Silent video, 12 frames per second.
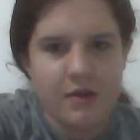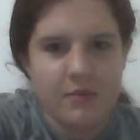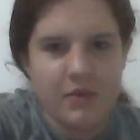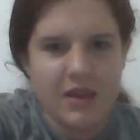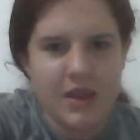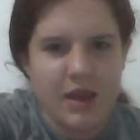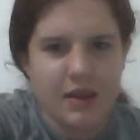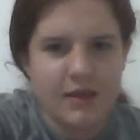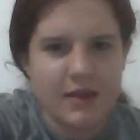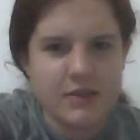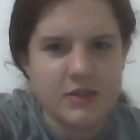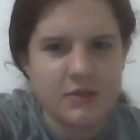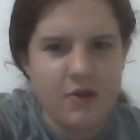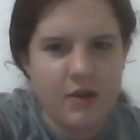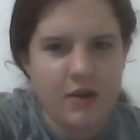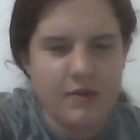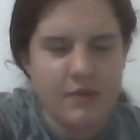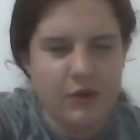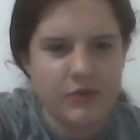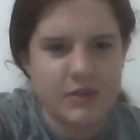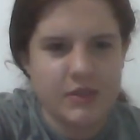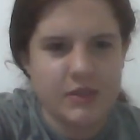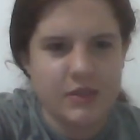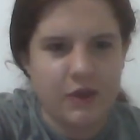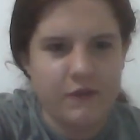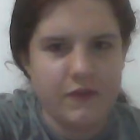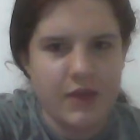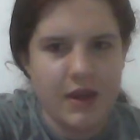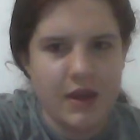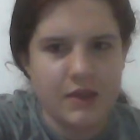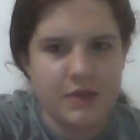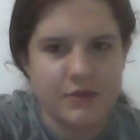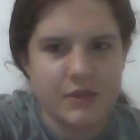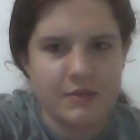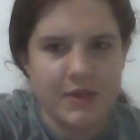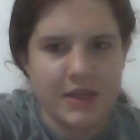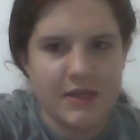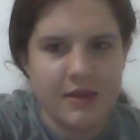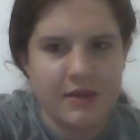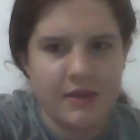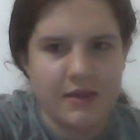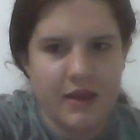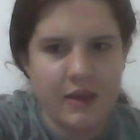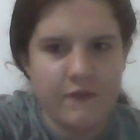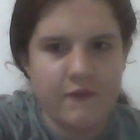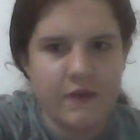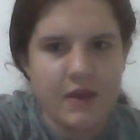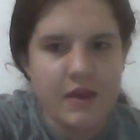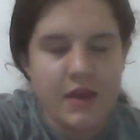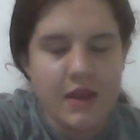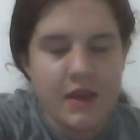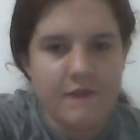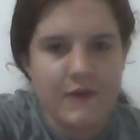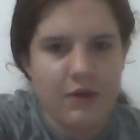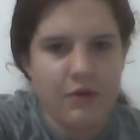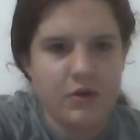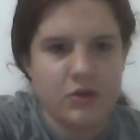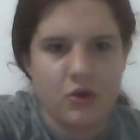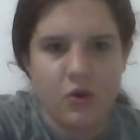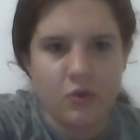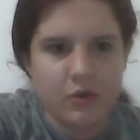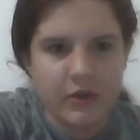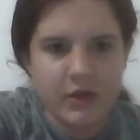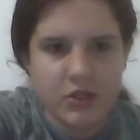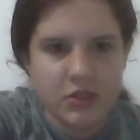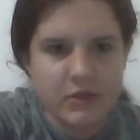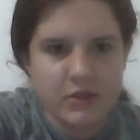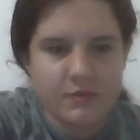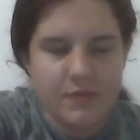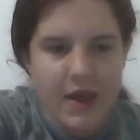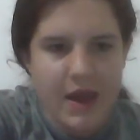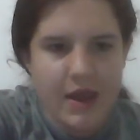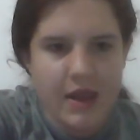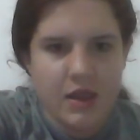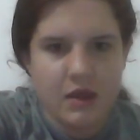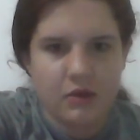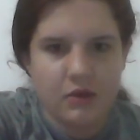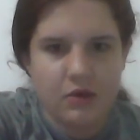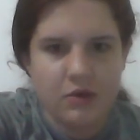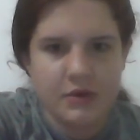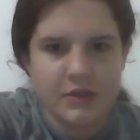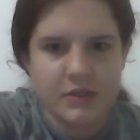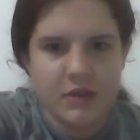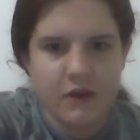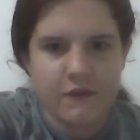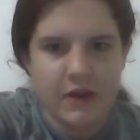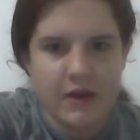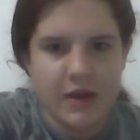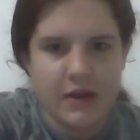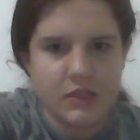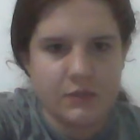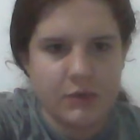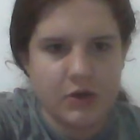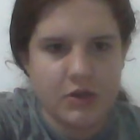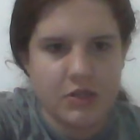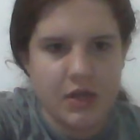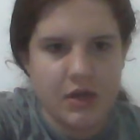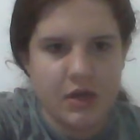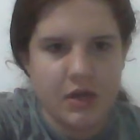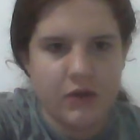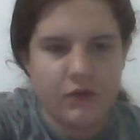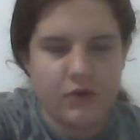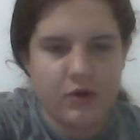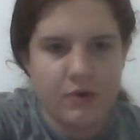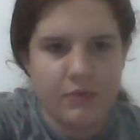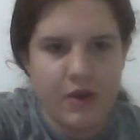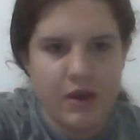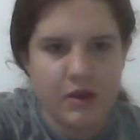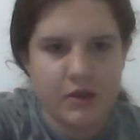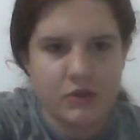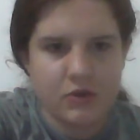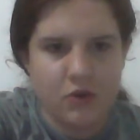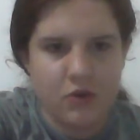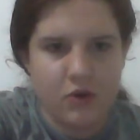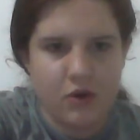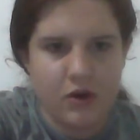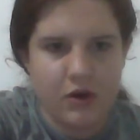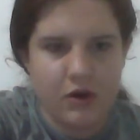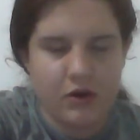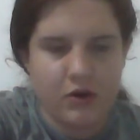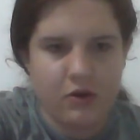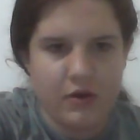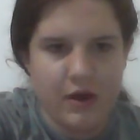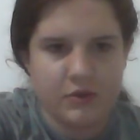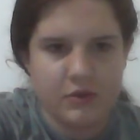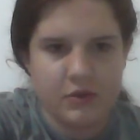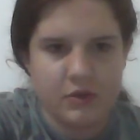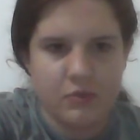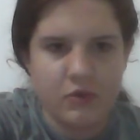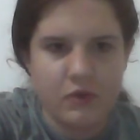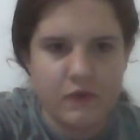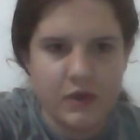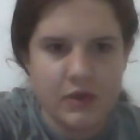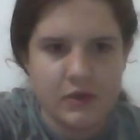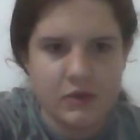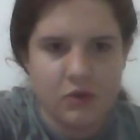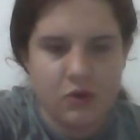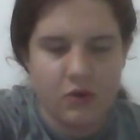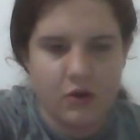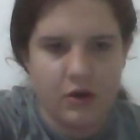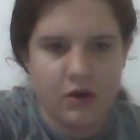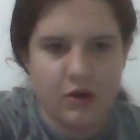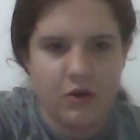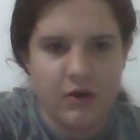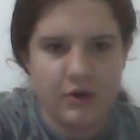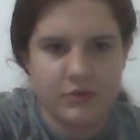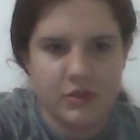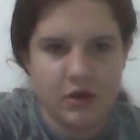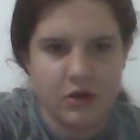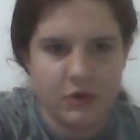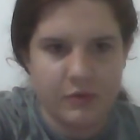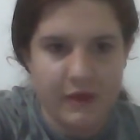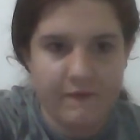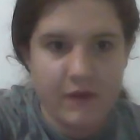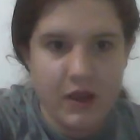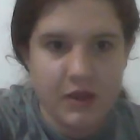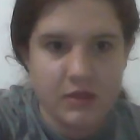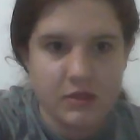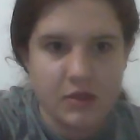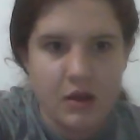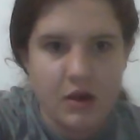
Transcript: But yeah, let's talk about the stuff that I use in my daily life. If I were to totally just buy local stuff and not splurge on any foreign products or go out to the movies or go out to dinner with my friends